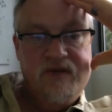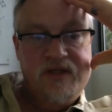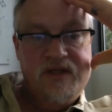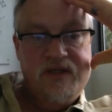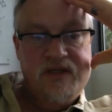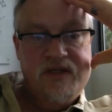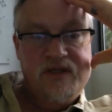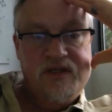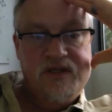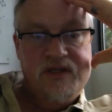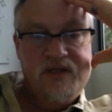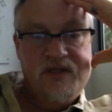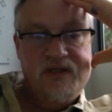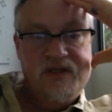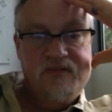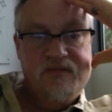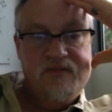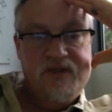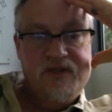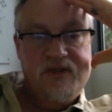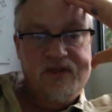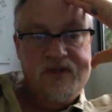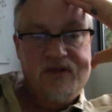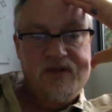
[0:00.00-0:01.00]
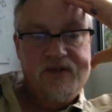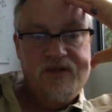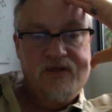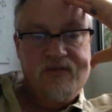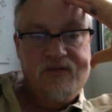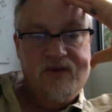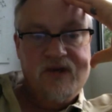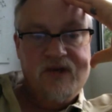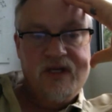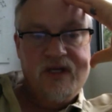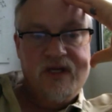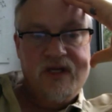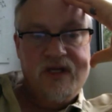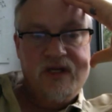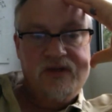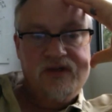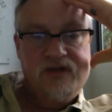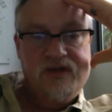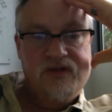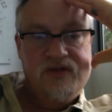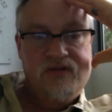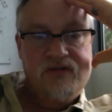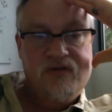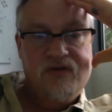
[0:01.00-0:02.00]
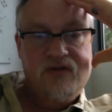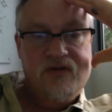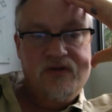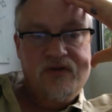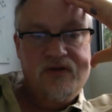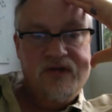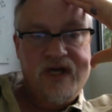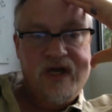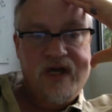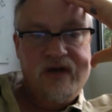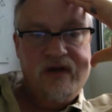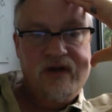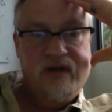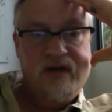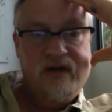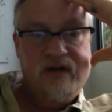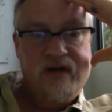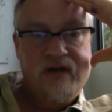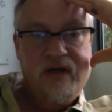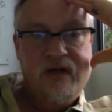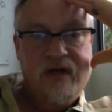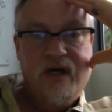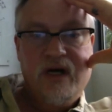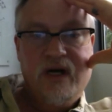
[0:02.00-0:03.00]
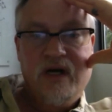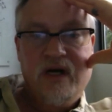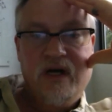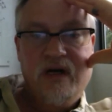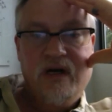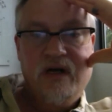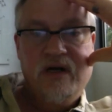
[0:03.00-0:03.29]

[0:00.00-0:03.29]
of systems here. So we're going to scroll down. We're